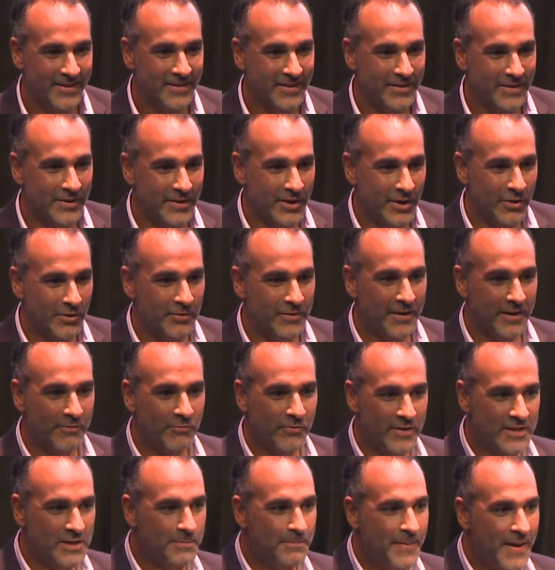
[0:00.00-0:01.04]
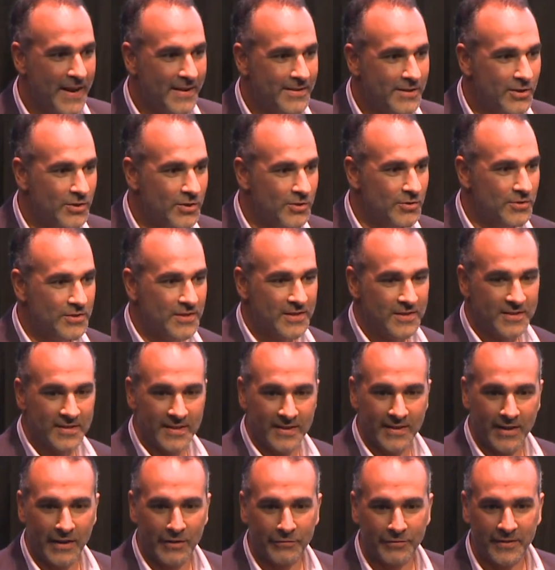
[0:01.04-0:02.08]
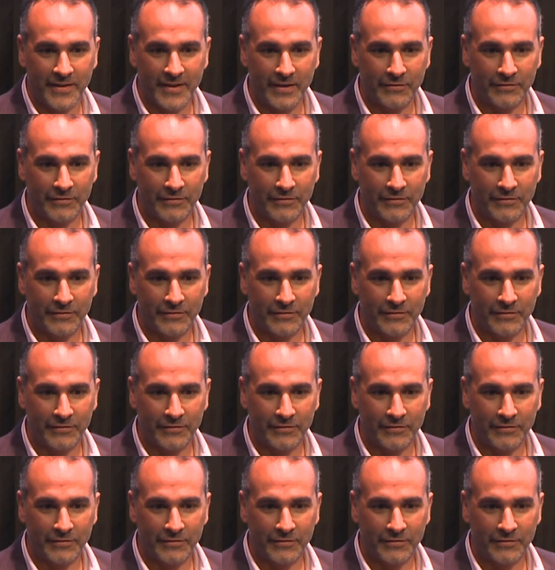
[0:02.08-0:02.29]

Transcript: They respect their users enough that